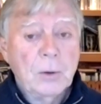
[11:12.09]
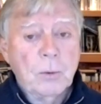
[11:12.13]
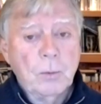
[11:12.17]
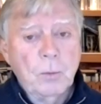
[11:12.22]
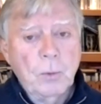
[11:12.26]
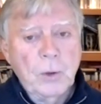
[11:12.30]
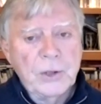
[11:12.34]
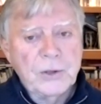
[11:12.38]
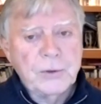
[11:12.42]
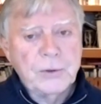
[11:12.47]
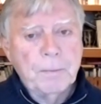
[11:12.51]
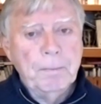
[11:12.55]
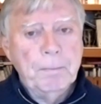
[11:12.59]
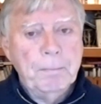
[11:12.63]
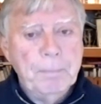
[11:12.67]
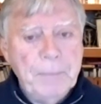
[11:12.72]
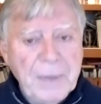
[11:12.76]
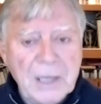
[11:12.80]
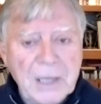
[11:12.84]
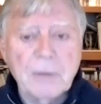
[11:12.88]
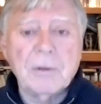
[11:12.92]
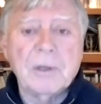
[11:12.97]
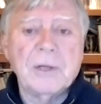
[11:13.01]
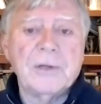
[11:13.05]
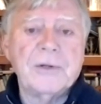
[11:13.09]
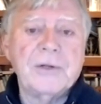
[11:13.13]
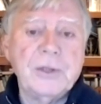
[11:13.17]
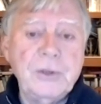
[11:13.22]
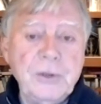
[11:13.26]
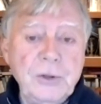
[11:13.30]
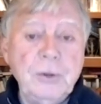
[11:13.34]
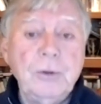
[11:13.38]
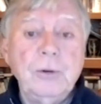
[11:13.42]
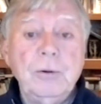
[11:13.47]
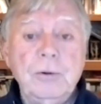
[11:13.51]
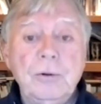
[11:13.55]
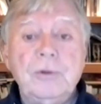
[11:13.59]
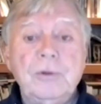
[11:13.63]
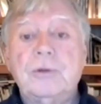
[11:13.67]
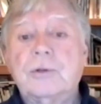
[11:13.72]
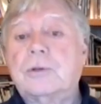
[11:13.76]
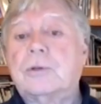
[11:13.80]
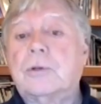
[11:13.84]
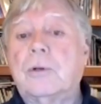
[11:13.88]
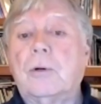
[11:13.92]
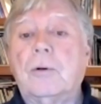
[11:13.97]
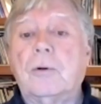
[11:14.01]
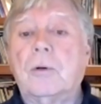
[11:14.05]
which mirror the
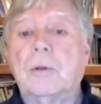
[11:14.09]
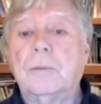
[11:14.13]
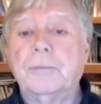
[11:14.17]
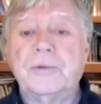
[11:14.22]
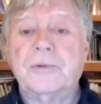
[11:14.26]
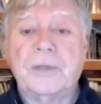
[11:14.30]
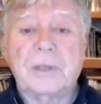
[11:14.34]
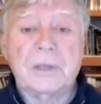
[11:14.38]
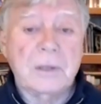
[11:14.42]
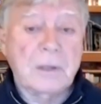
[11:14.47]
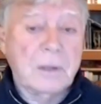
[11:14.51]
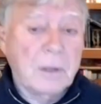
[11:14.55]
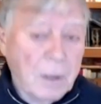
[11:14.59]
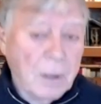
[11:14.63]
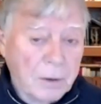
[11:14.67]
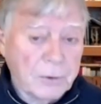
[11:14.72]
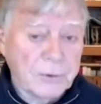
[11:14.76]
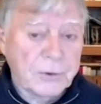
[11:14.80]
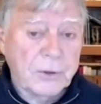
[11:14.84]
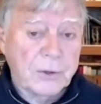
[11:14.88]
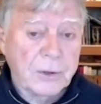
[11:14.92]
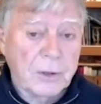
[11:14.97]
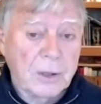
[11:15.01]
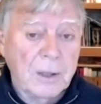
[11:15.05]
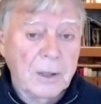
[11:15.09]
huge storms in culture